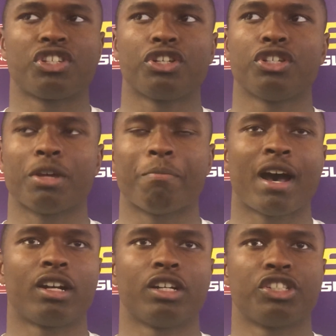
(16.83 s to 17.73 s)
usually
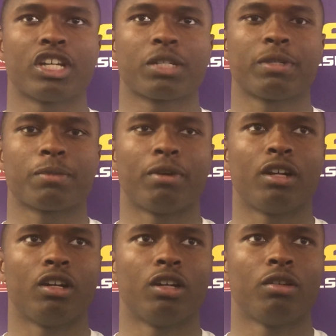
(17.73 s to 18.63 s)
minor adjustments, but
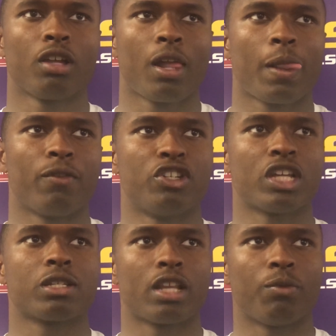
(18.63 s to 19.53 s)

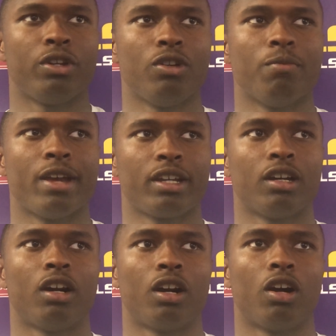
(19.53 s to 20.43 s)
adjustments that we do make
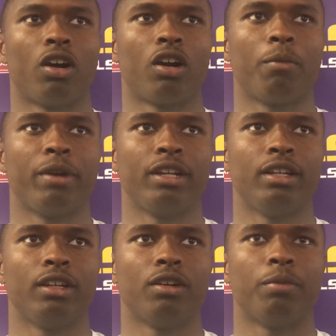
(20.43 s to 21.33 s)
are a big
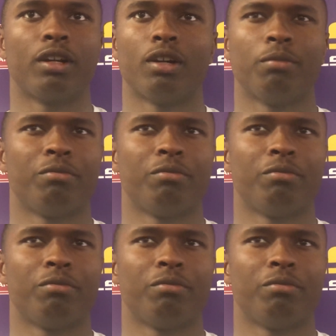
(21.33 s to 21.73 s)
deal, but